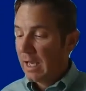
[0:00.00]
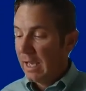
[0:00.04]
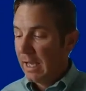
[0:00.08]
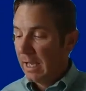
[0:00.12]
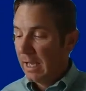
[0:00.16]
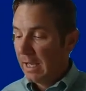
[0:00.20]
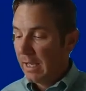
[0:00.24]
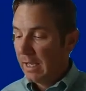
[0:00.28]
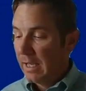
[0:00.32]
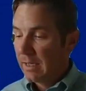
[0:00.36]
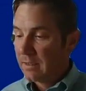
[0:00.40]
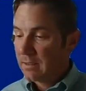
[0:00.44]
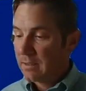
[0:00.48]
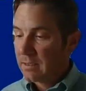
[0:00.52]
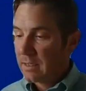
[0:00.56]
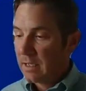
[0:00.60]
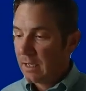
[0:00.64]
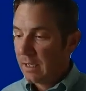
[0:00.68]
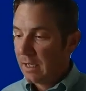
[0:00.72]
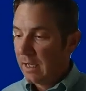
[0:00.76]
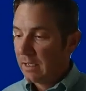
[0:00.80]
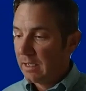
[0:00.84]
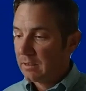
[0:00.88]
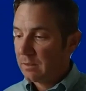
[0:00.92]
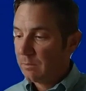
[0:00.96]
And
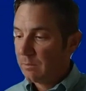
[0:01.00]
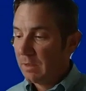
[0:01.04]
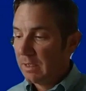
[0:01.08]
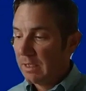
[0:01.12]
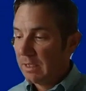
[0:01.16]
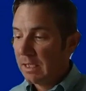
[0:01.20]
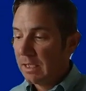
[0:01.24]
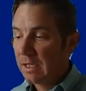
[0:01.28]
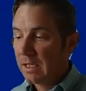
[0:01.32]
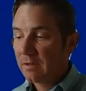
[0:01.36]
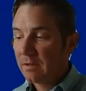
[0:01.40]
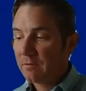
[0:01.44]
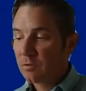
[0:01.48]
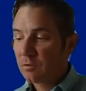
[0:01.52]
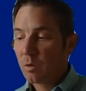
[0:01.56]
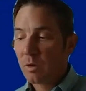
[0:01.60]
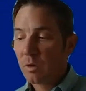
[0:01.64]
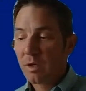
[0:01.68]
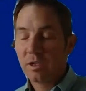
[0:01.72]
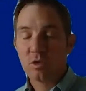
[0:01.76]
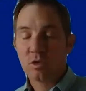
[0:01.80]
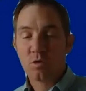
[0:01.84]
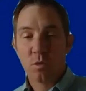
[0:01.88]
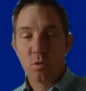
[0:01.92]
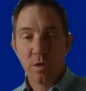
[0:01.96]
at the beginning of
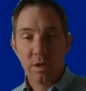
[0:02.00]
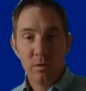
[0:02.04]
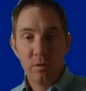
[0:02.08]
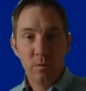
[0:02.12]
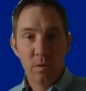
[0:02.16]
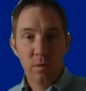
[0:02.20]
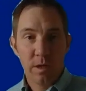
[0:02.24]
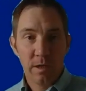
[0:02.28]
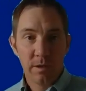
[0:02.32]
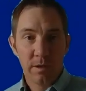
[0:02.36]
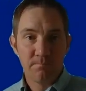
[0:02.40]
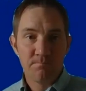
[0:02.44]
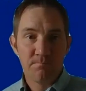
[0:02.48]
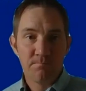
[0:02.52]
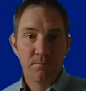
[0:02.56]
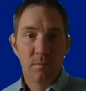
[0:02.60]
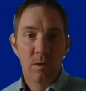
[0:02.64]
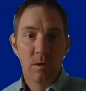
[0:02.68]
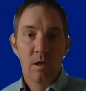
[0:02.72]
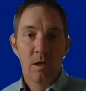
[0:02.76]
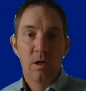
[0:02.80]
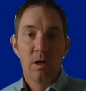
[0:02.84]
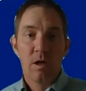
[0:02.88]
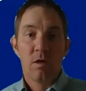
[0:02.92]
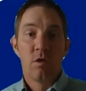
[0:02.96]
2021,
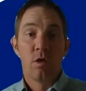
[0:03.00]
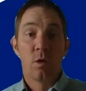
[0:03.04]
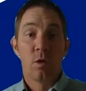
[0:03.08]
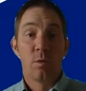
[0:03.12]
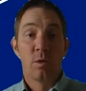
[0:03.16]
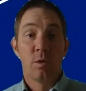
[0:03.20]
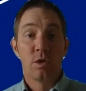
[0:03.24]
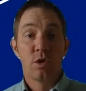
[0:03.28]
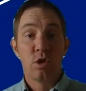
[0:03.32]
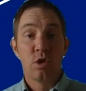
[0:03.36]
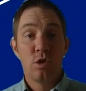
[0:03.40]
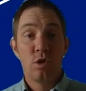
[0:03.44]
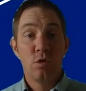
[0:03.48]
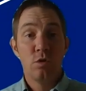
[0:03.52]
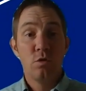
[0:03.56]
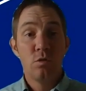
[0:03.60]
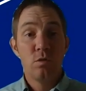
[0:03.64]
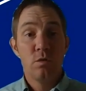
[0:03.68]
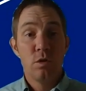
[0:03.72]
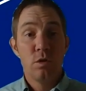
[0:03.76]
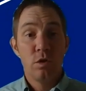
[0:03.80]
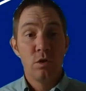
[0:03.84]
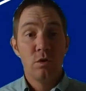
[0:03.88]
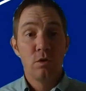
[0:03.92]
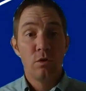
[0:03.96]
there were
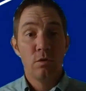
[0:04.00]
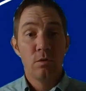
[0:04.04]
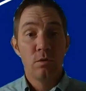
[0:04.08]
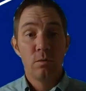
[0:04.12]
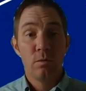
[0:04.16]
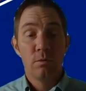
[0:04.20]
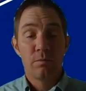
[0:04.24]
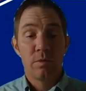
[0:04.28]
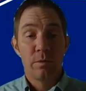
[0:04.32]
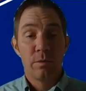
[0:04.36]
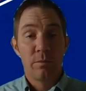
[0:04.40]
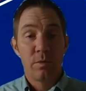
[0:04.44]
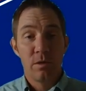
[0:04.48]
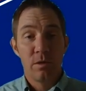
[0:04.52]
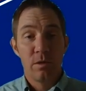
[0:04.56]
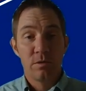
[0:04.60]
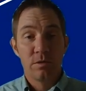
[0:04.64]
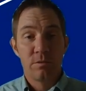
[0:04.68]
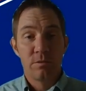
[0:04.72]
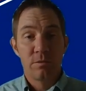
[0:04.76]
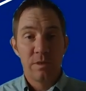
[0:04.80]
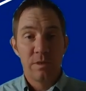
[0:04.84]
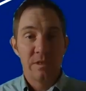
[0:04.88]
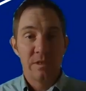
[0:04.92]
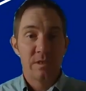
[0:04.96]
two new
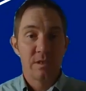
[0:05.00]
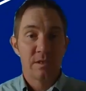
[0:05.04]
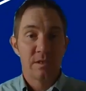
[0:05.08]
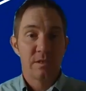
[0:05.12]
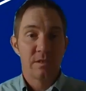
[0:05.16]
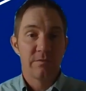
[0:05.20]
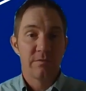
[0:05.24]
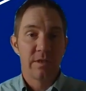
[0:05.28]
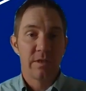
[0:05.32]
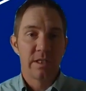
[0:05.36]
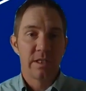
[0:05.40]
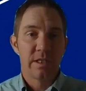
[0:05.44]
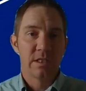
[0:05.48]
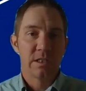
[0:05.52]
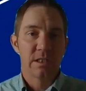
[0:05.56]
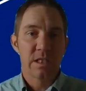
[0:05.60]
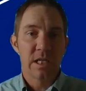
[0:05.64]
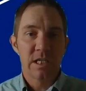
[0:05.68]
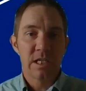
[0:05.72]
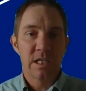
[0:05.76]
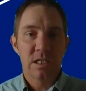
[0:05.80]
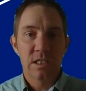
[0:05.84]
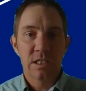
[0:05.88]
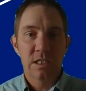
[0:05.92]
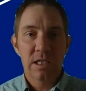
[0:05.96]
proposed pieces of
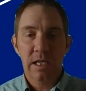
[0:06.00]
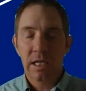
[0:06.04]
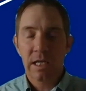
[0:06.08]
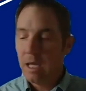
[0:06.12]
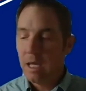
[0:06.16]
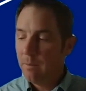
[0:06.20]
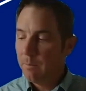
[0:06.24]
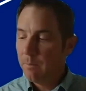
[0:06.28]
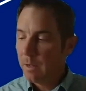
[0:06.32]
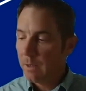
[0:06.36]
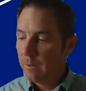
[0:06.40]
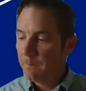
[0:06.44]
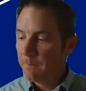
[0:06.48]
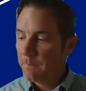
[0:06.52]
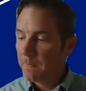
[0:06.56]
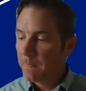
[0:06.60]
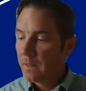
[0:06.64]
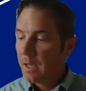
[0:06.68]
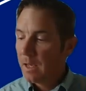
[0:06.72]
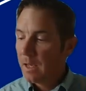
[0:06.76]
legislation that came out.